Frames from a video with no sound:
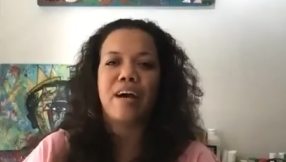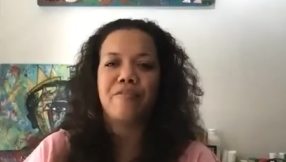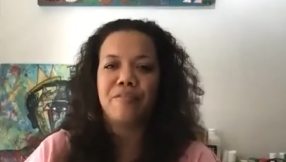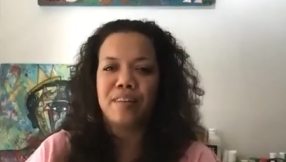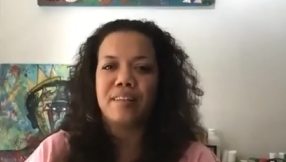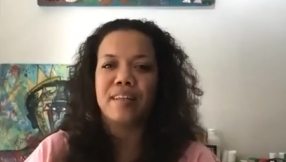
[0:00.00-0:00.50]

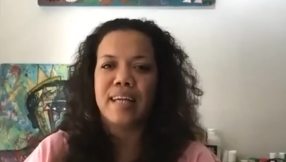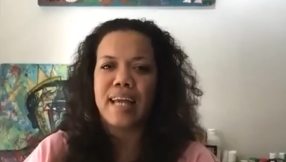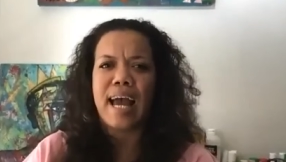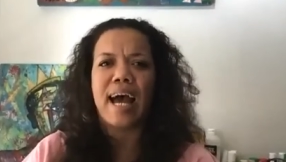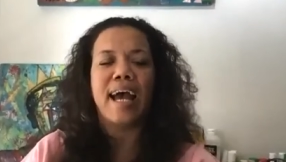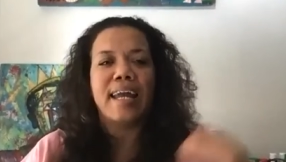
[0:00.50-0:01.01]

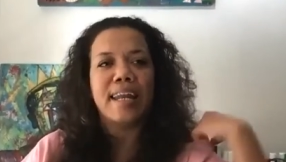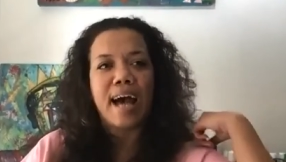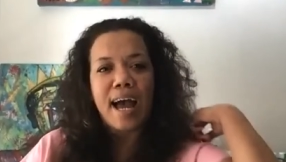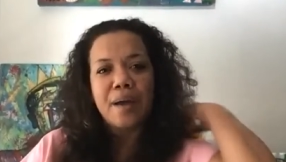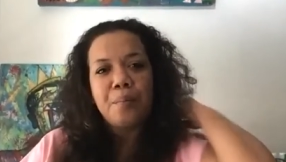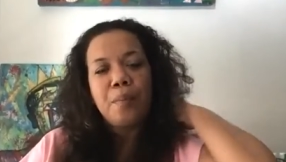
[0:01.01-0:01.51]
definitely. Yeah.
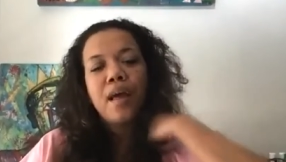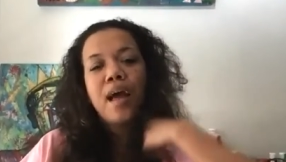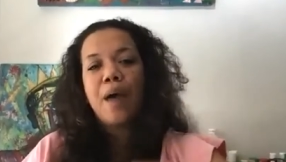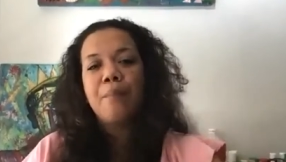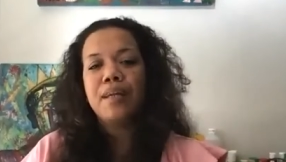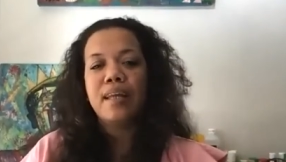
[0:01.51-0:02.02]
And
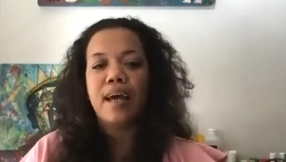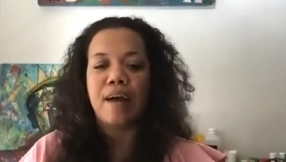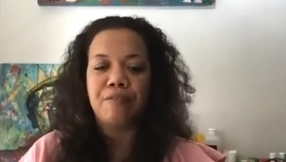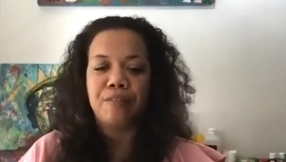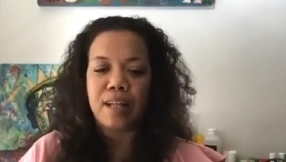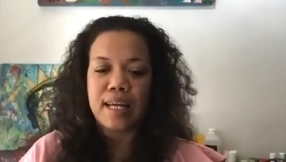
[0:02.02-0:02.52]
I mean,
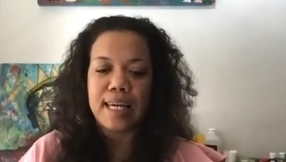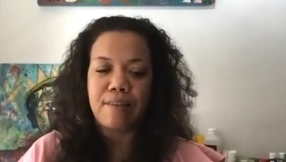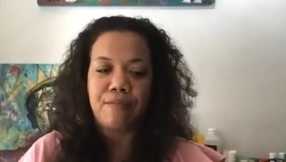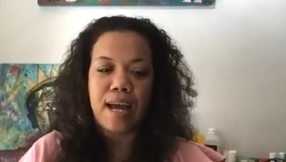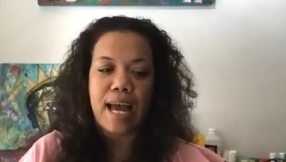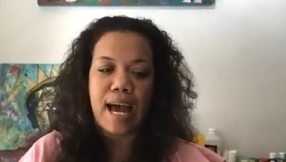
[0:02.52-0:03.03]
I feel
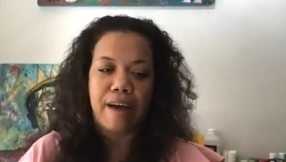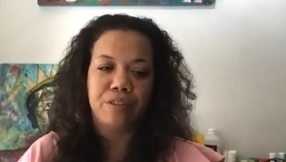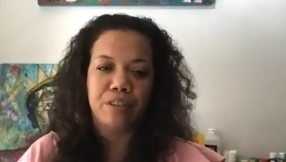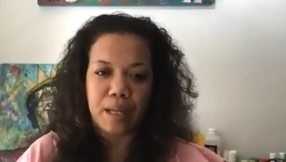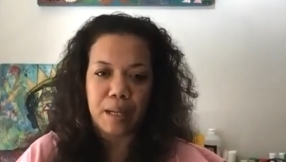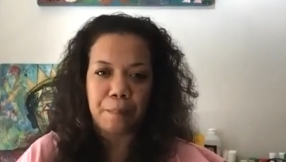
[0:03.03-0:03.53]
like if I
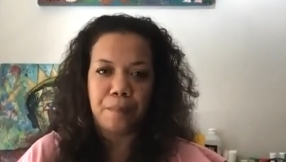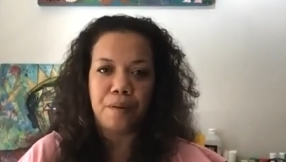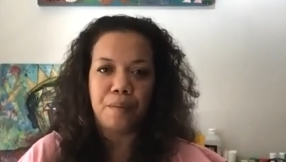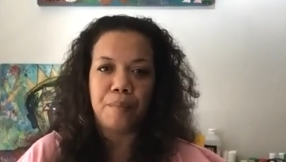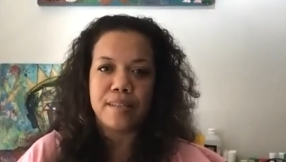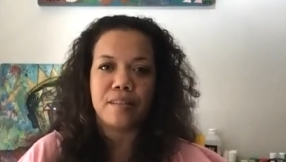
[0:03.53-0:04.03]
have to like
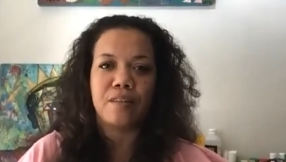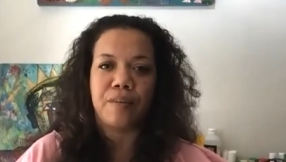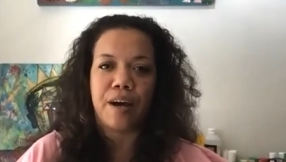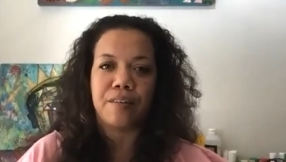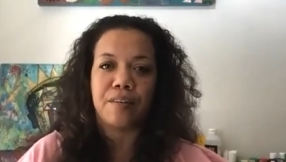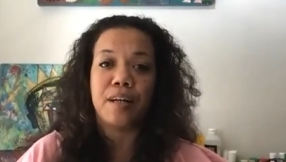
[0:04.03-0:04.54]
put myself
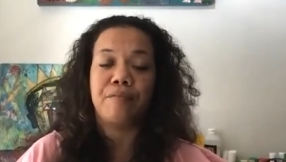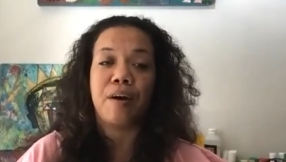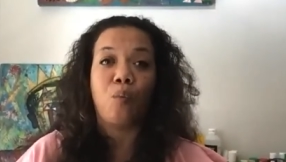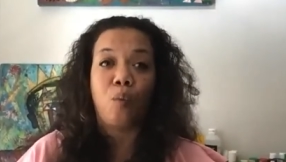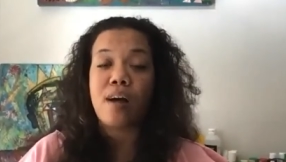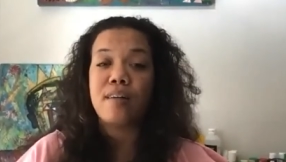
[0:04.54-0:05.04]
out there, if
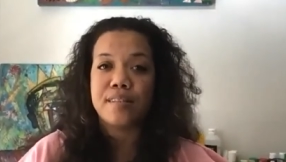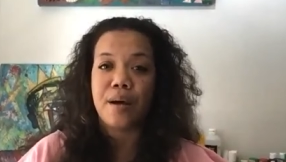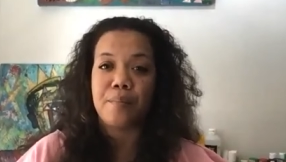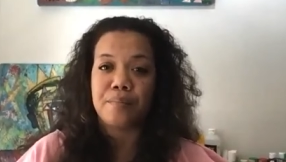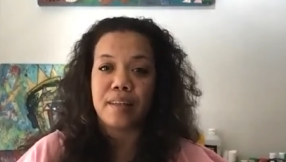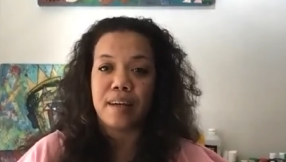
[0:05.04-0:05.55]
I want
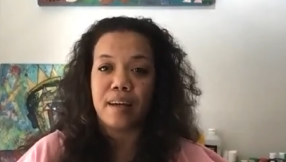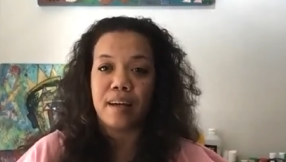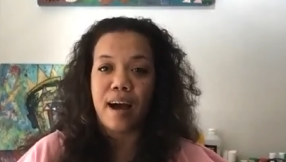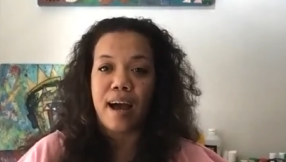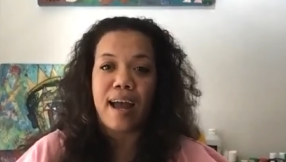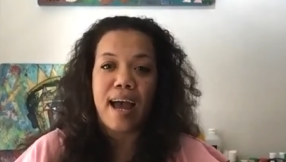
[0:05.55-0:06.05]
something,
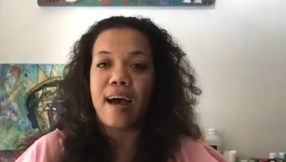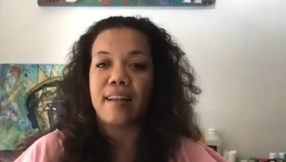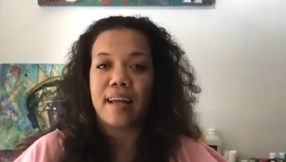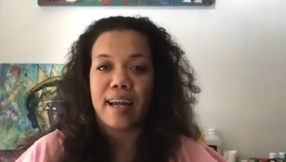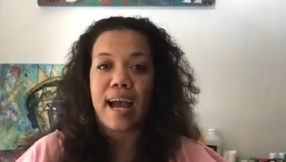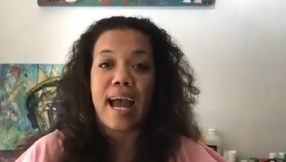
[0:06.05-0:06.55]
I
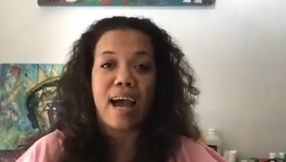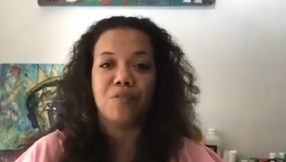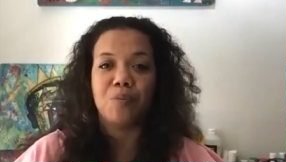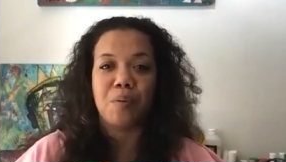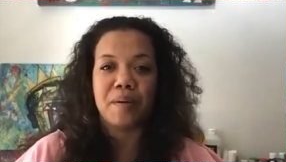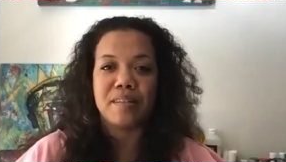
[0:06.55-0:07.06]

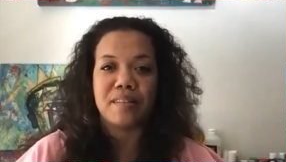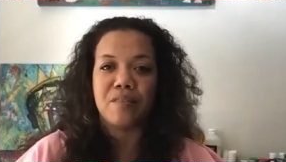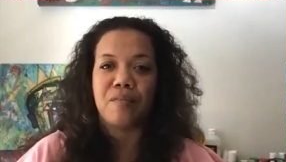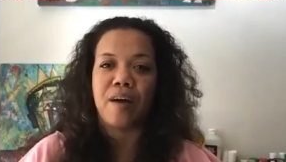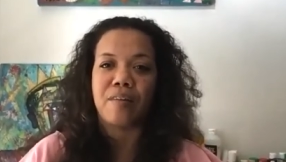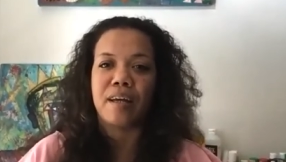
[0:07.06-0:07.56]
have to put
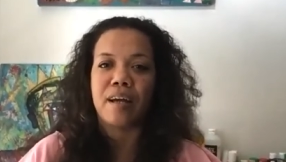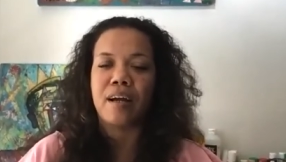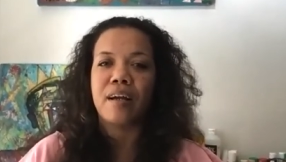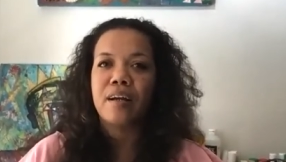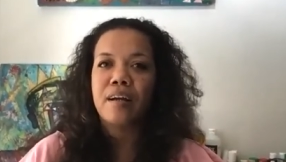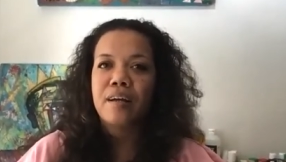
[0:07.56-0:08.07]
myself out
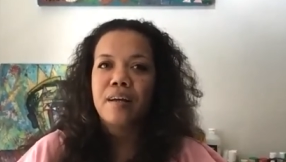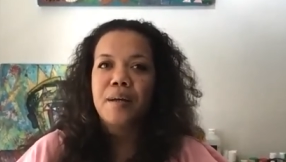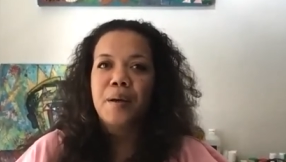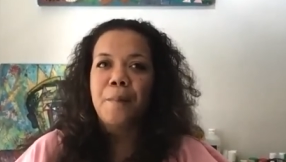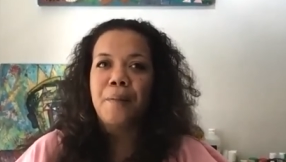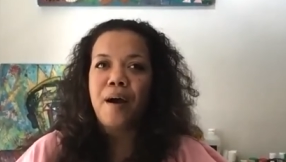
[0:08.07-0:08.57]
there.
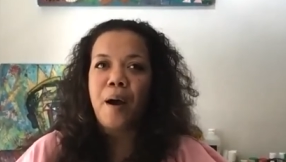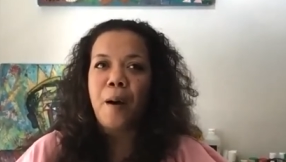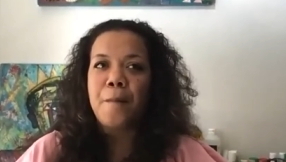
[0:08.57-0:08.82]
But